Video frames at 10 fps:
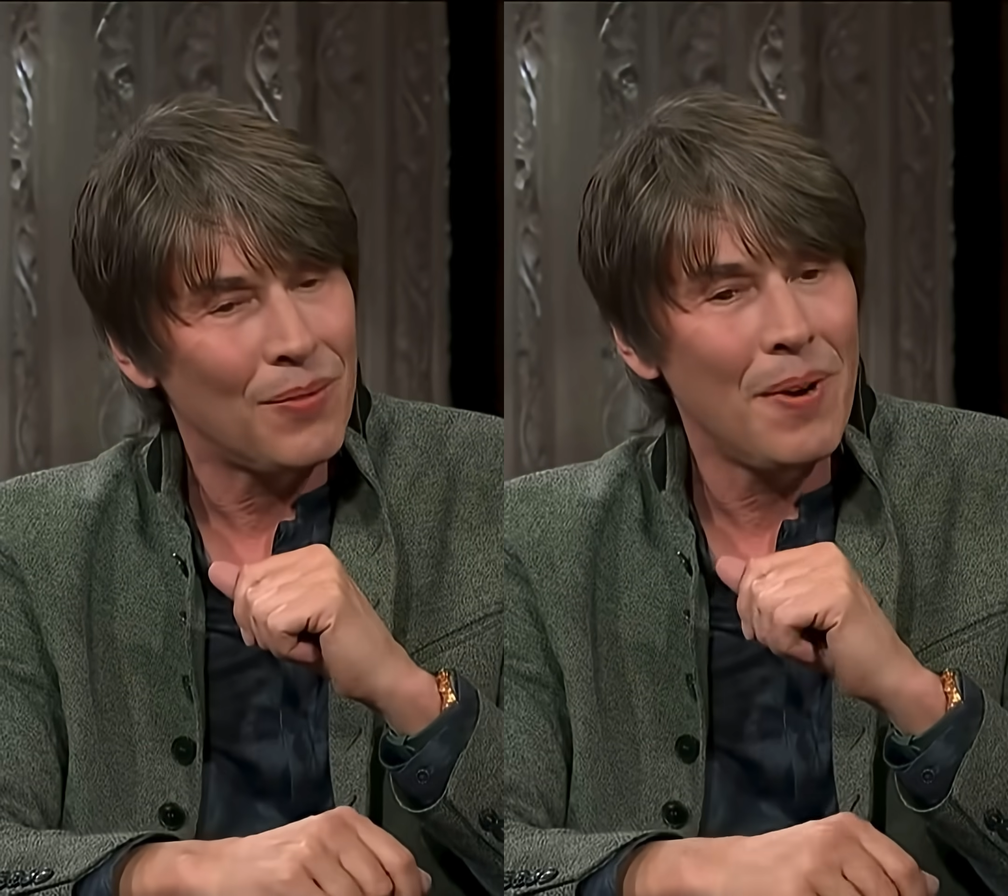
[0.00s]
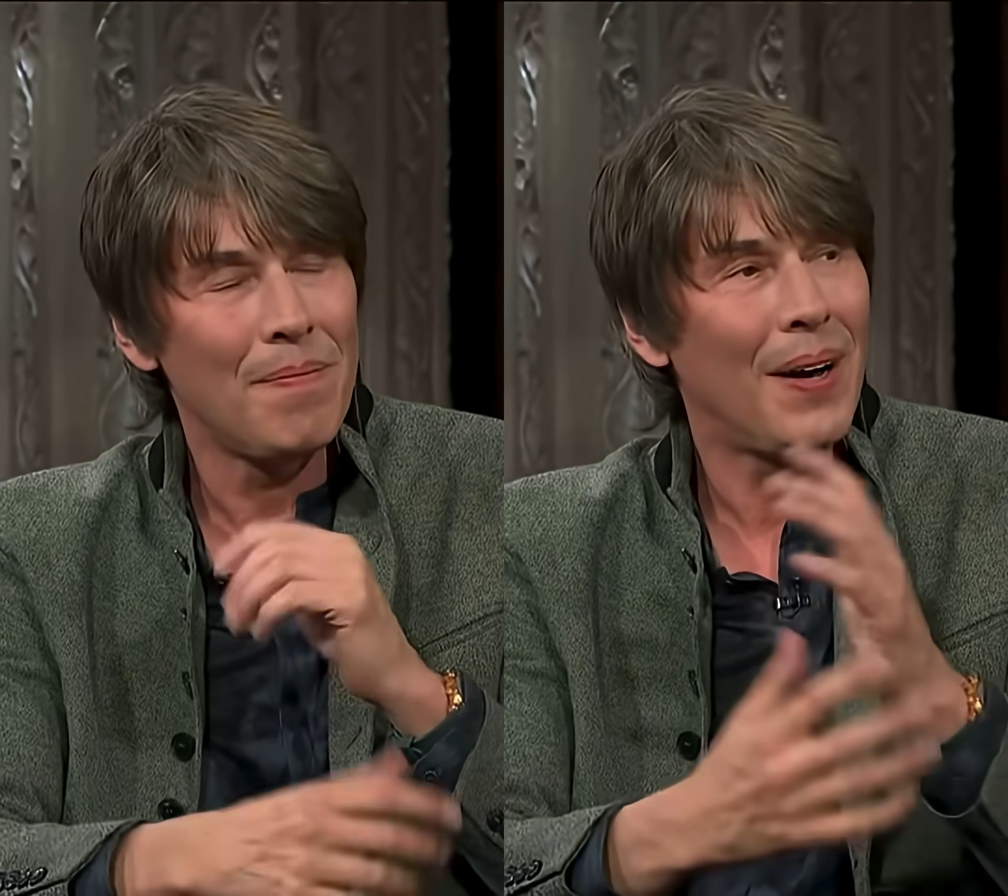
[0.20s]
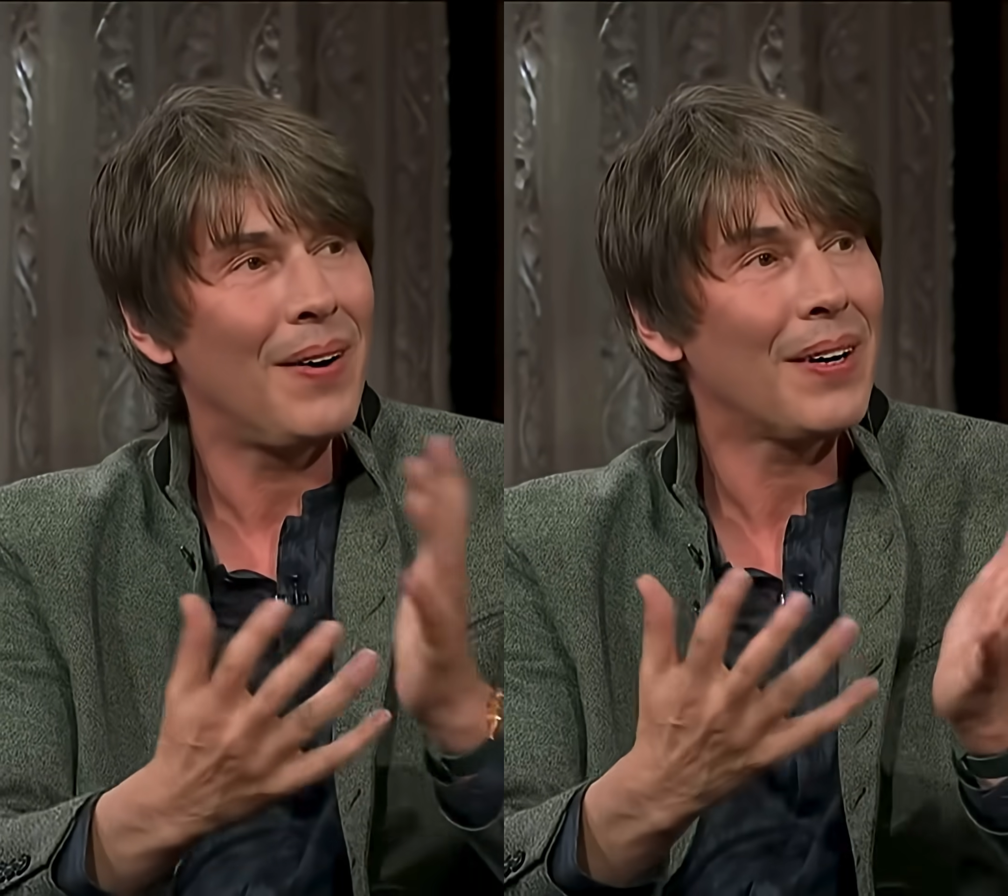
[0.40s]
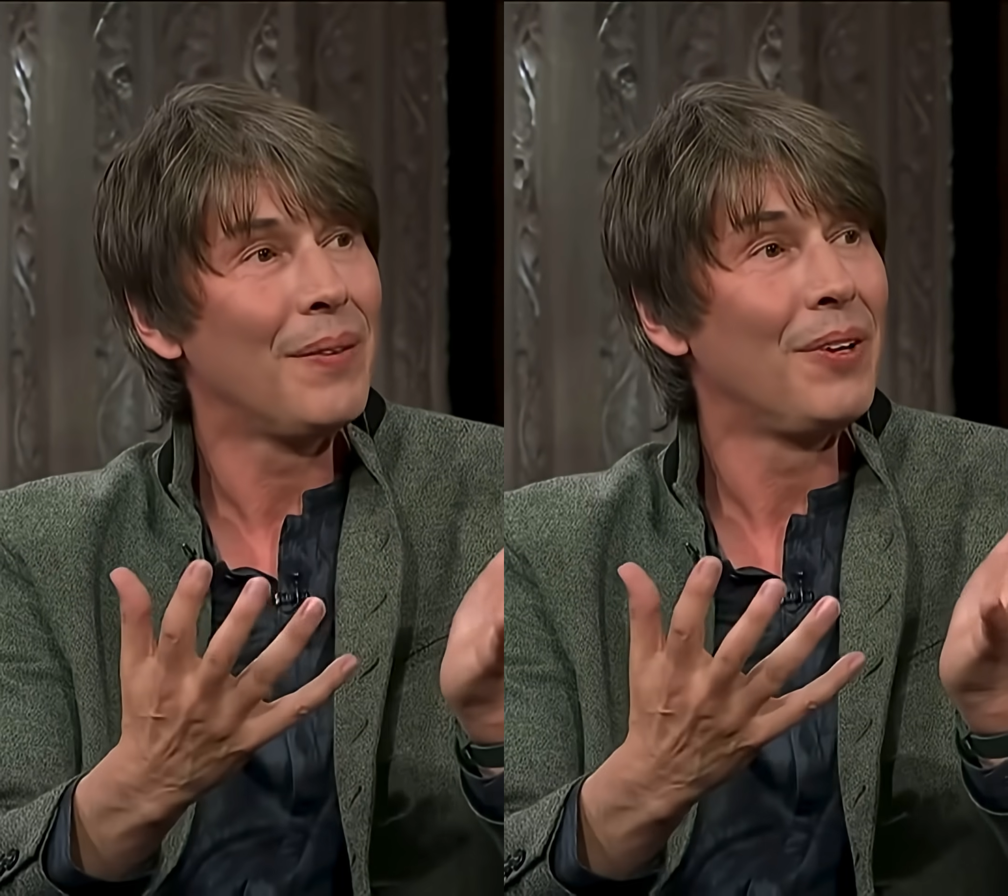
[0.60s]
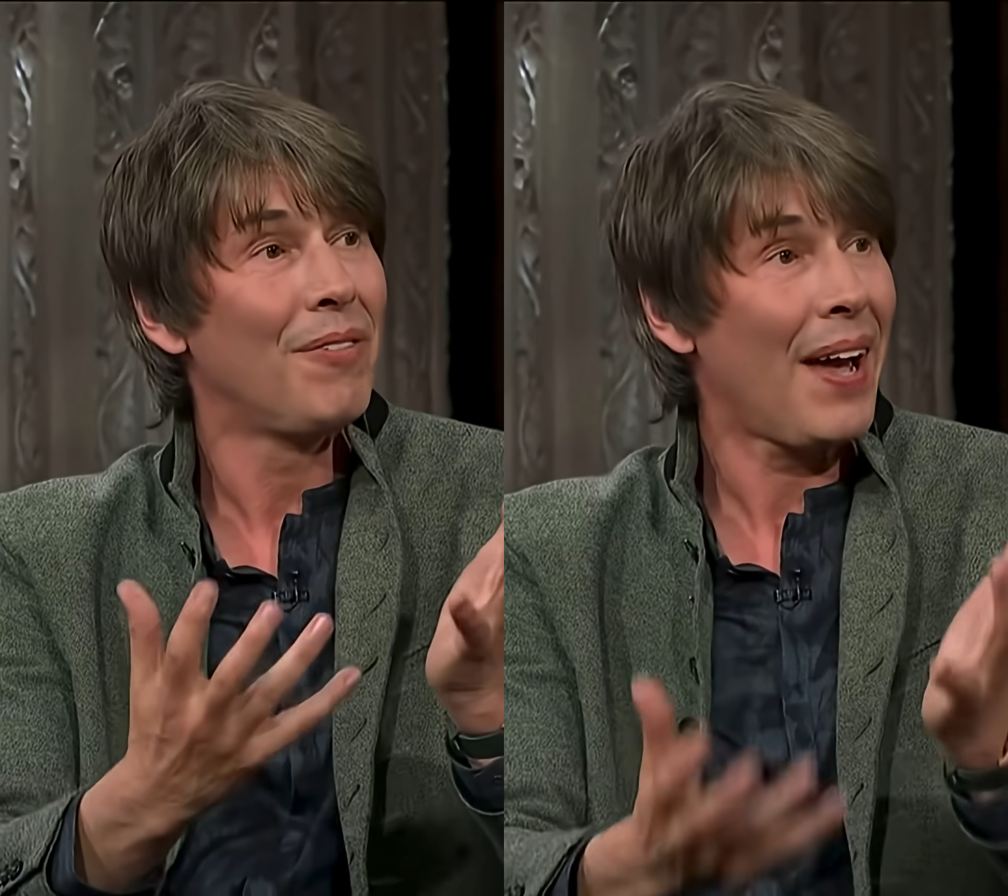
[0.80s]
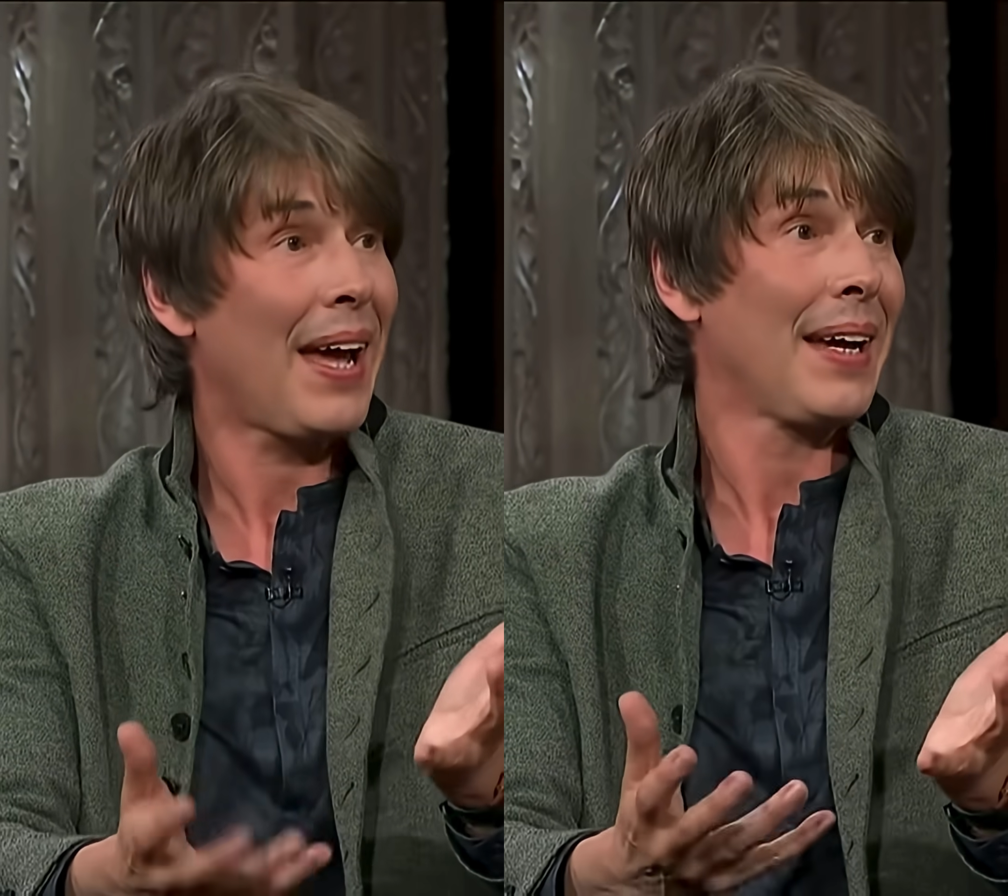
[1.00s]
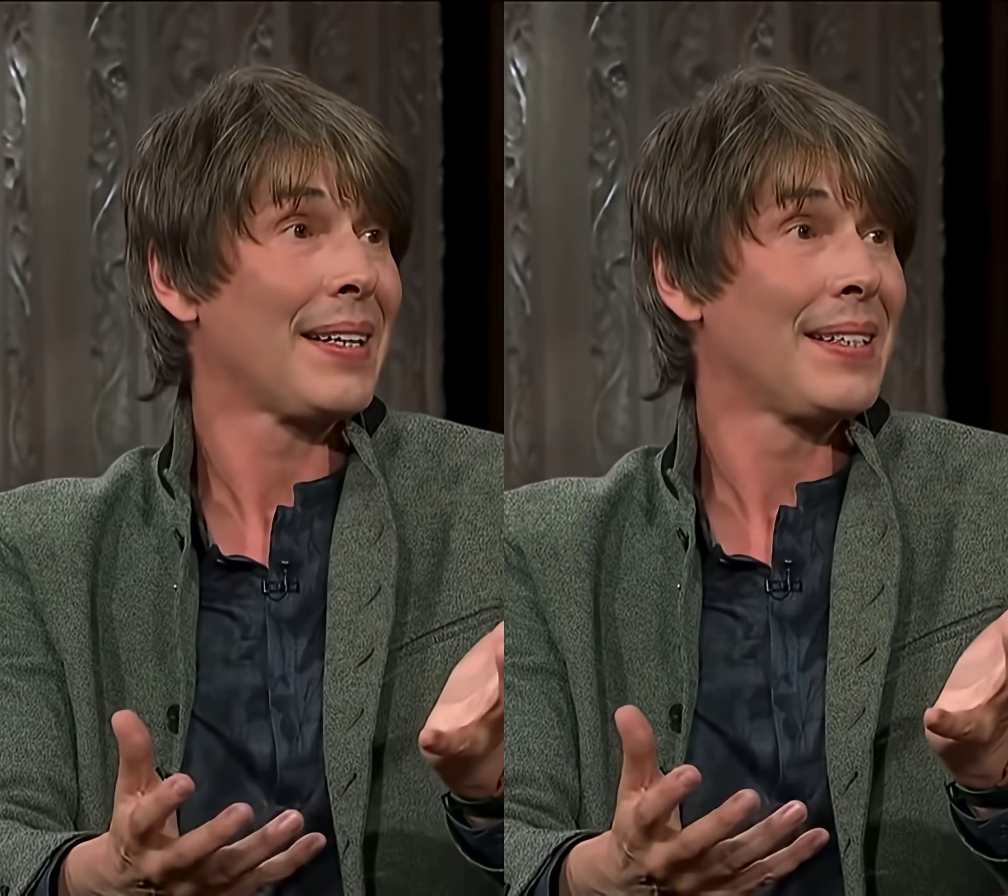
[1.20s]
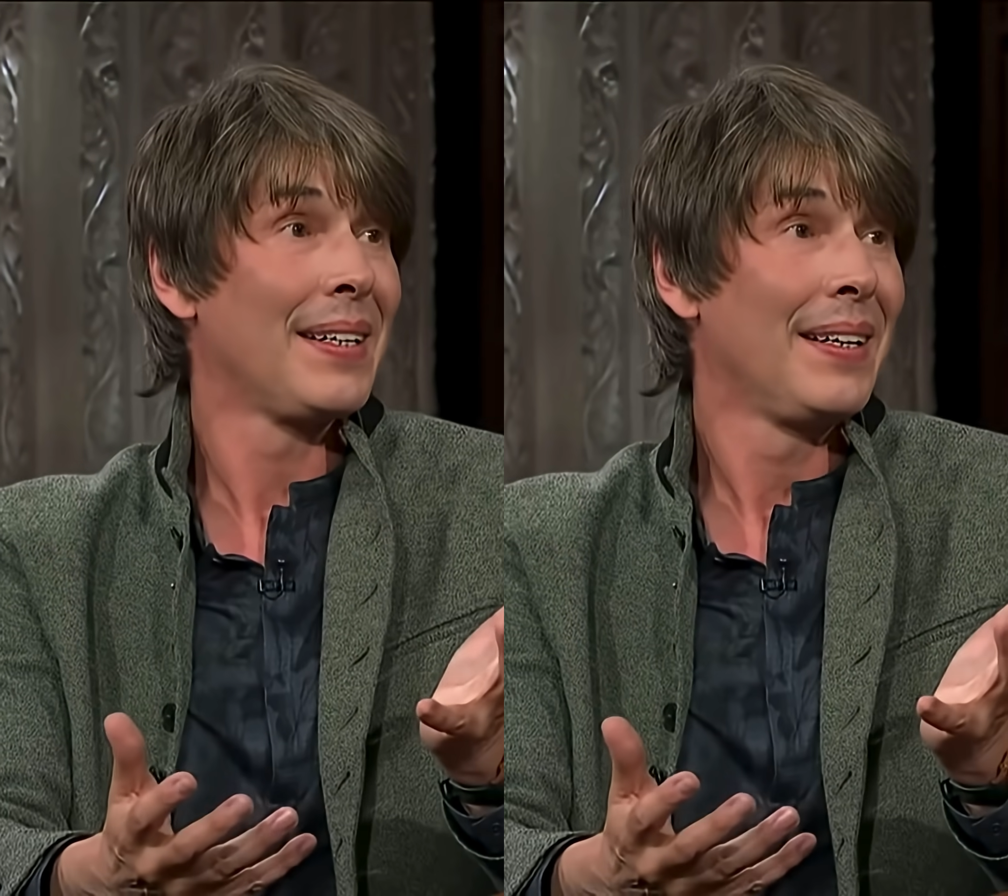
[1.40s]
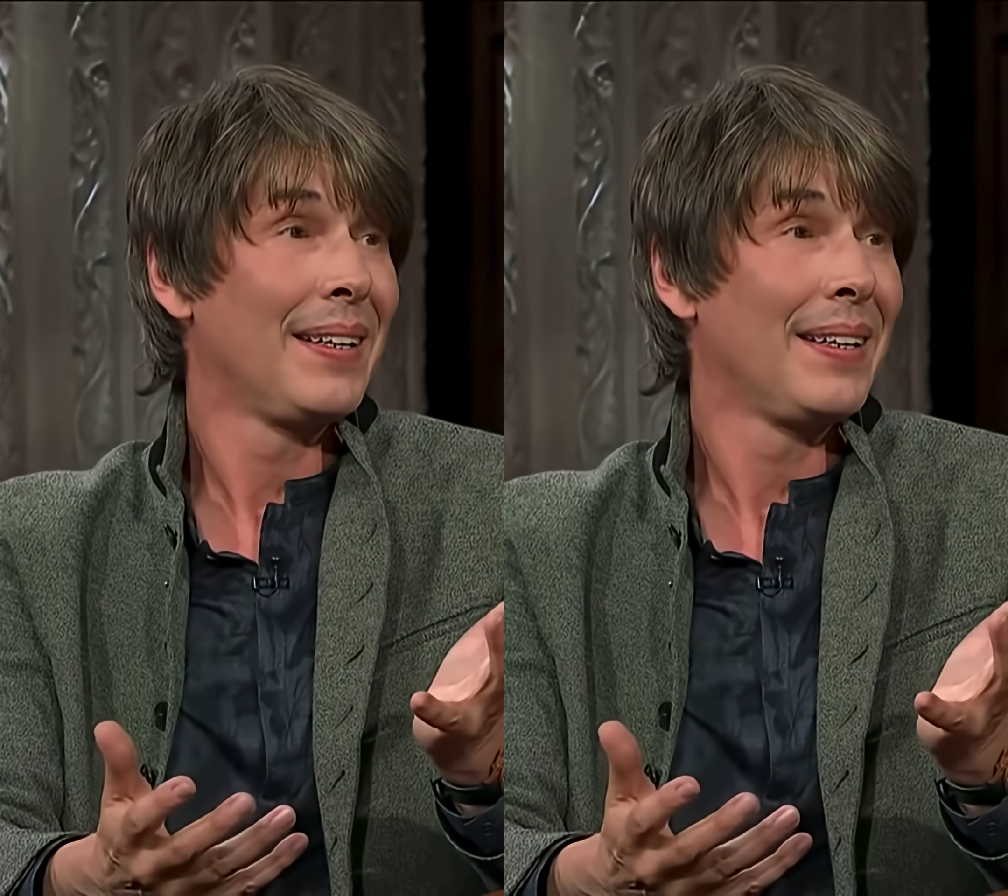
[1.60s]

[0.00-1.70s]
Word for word: remarkable fact